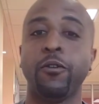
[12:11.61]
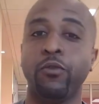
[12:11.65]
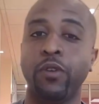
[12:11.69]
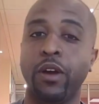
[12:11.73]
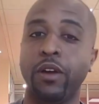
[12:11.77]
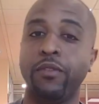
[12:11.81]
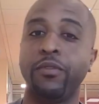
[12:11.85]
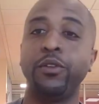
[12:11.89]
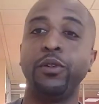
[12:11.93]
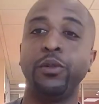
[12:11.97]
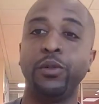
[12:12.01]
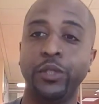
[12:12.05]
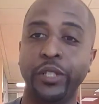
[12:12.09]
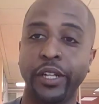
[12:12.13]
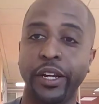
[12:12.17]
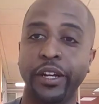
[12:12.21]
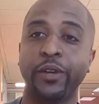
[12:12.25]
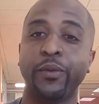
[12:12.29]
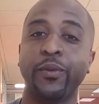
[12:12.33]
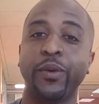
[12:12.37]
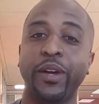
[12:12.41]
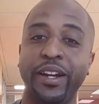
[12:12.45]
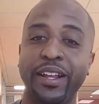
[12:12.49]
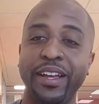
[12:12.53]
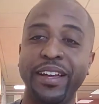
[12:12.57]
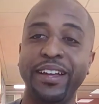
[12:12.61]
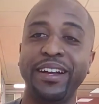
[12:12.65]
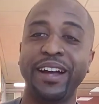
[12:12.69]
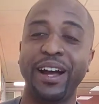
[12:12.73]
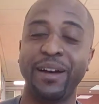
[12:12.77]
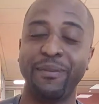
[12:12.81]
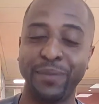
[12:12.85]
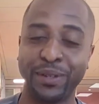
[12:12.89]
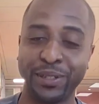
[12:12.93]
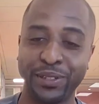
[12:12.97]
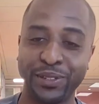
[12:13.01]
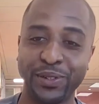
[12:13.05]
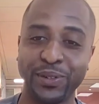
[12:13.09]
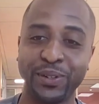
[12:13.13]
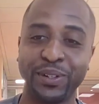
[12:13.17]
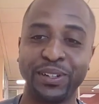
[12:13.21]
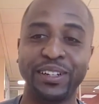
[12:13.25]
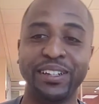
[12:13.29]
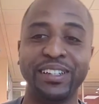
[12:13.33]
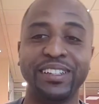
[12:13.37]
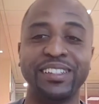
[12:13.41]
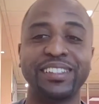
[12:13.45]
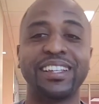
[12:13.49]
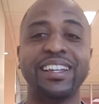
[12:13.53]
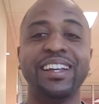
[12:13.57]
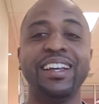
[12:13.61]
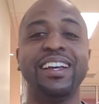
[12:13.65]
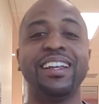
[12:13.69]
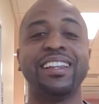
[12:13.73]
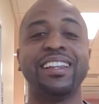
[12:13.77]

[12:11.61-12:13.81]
revenue generating opportunities